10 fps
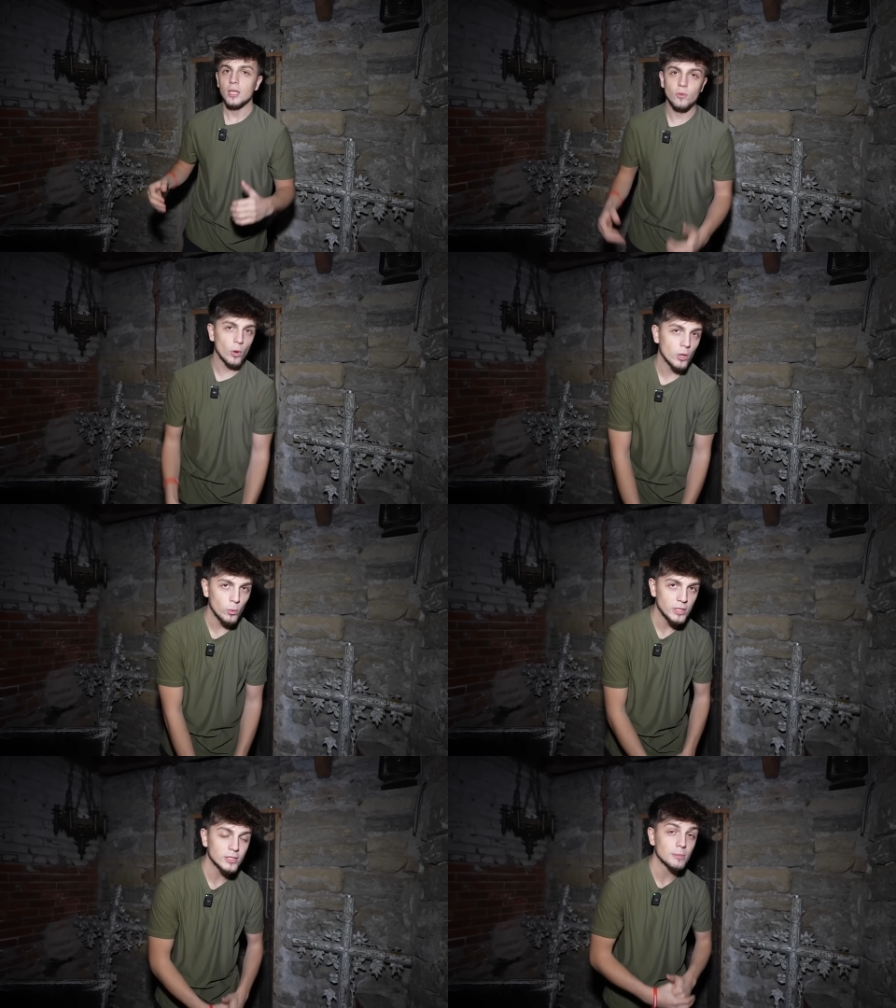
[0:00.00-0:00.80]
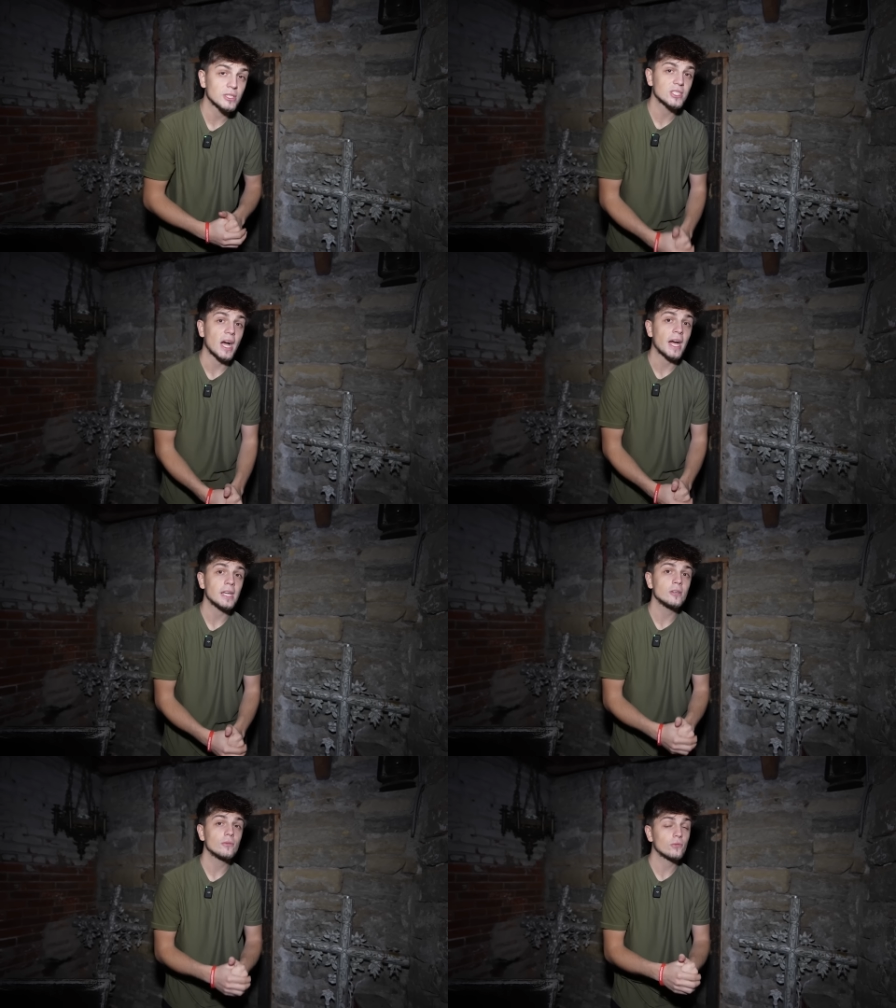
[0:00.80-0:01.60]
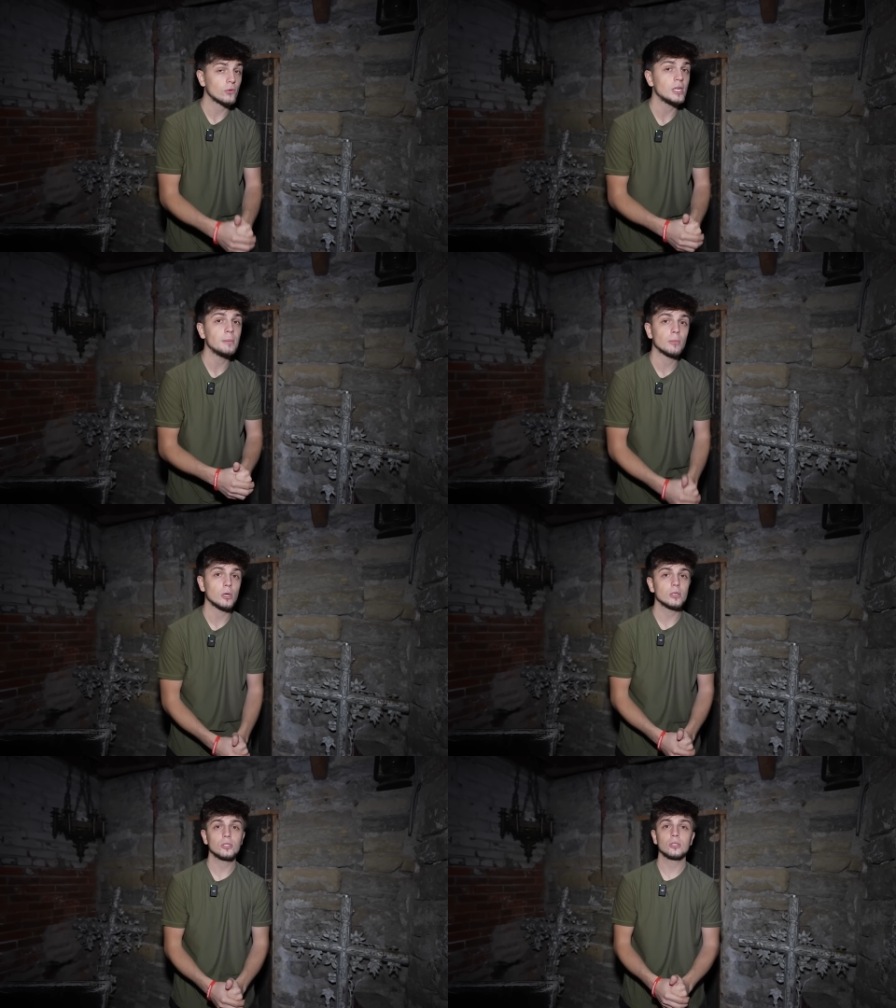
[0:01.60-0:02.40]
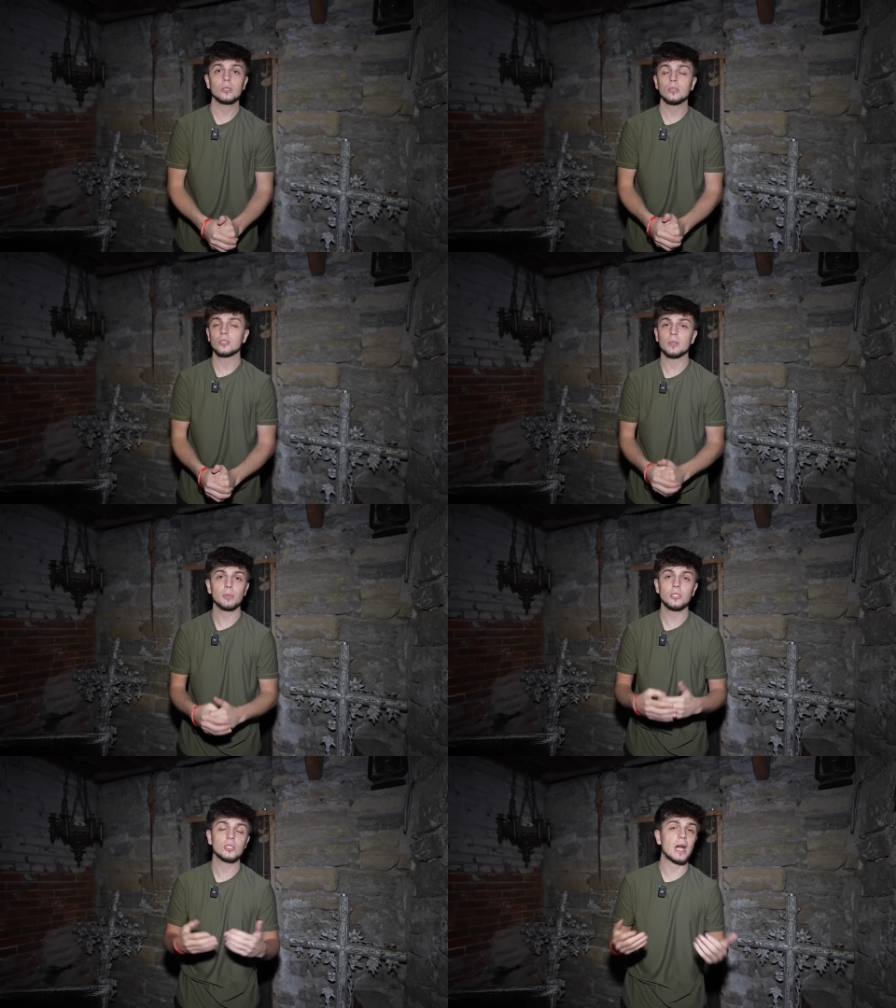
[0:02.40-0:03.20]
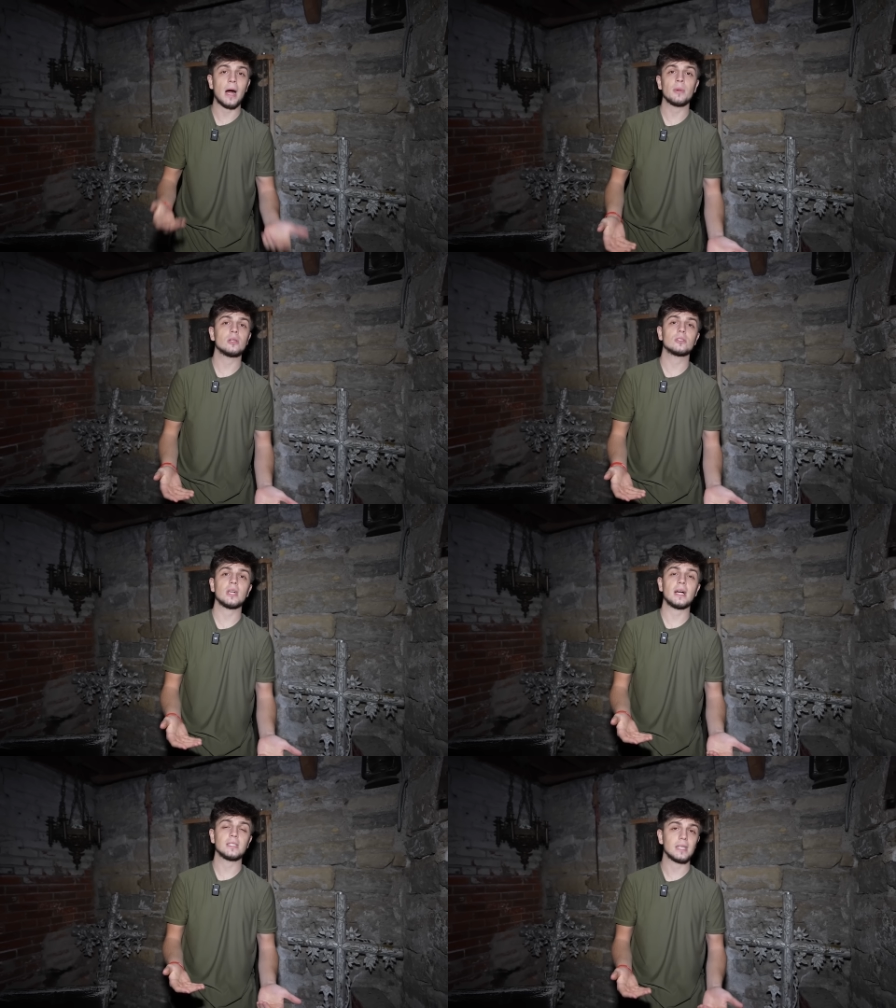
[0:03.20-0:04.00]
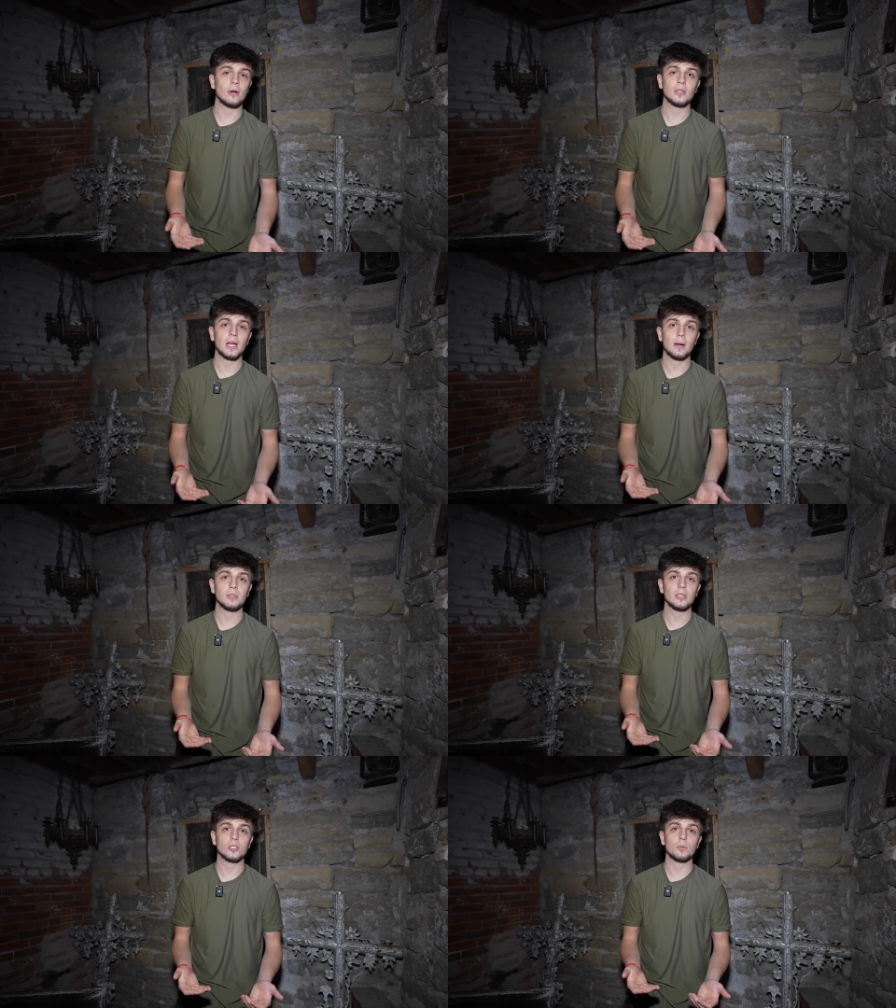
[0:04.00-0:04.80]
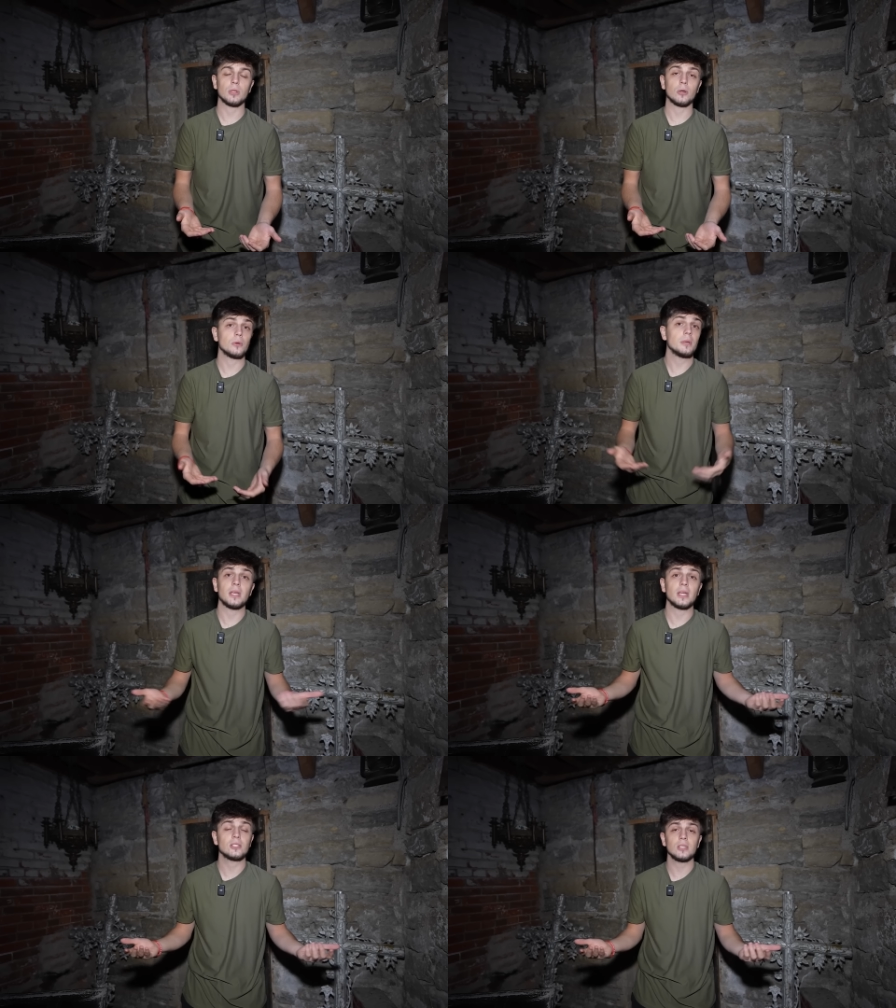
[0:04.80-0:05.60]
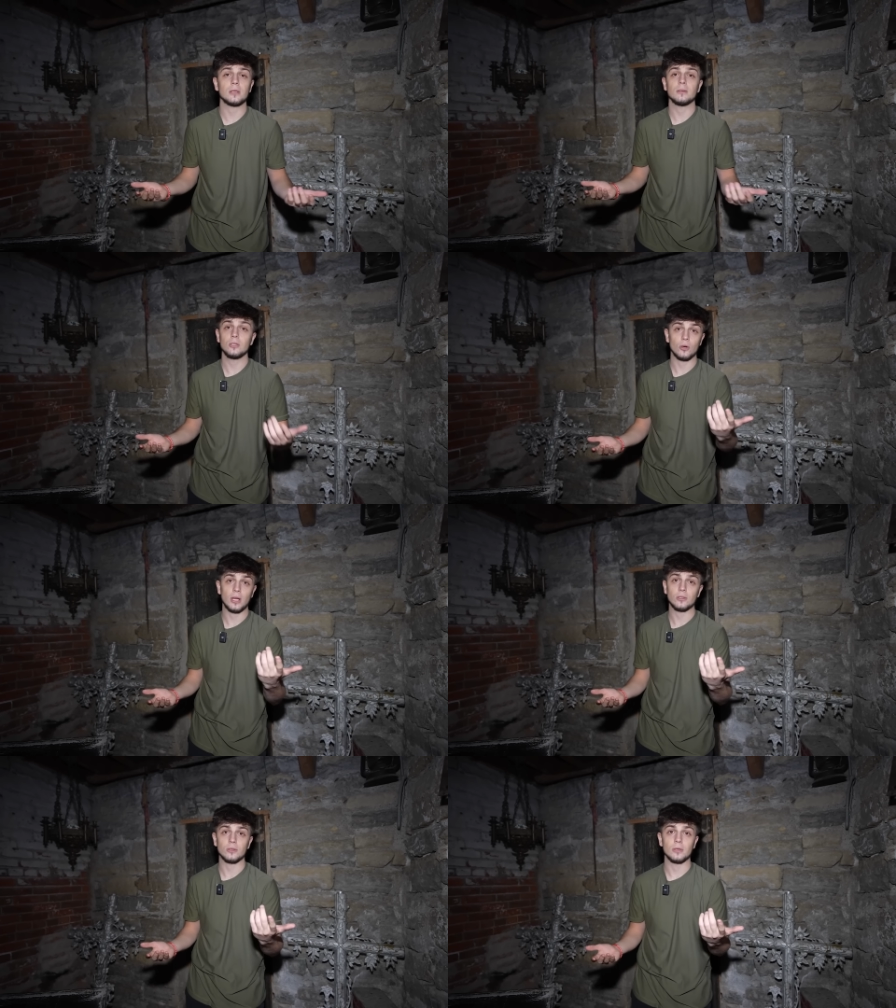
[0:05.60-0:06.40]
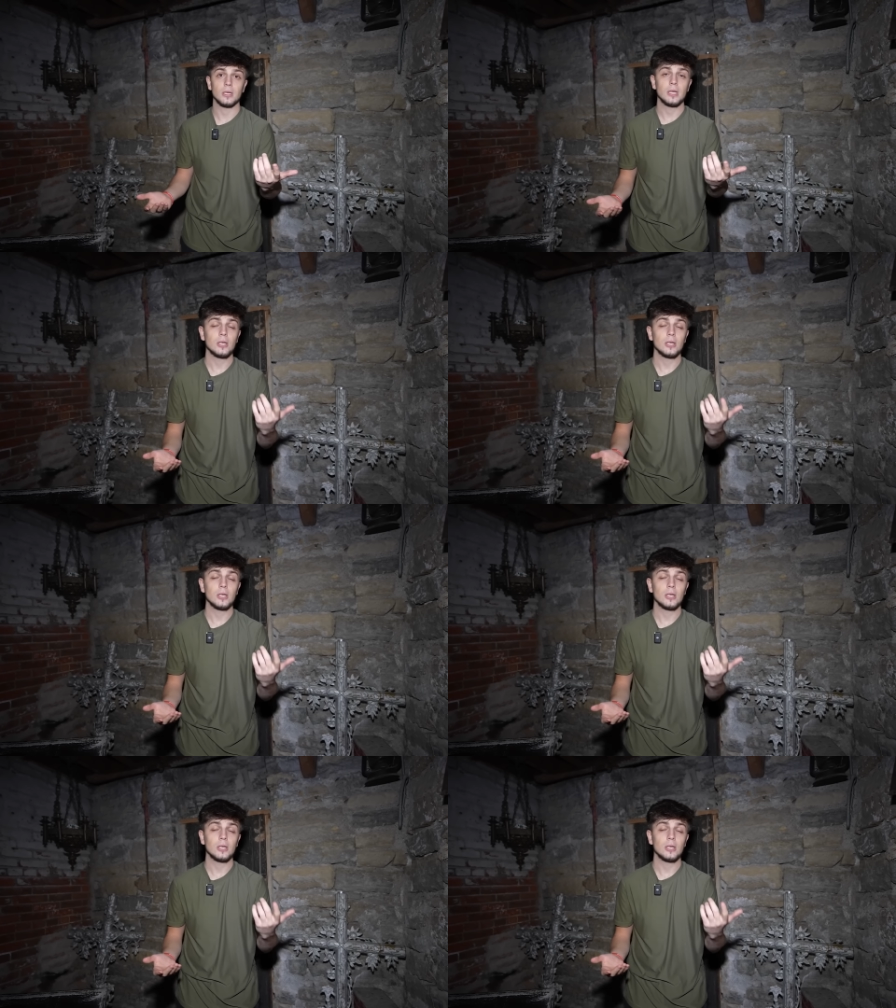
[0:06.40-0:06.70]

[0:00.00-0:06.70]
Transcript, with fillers: If you want to win some signed free merch, simply just comment your size down in the comment section below, and that's it. You're entered.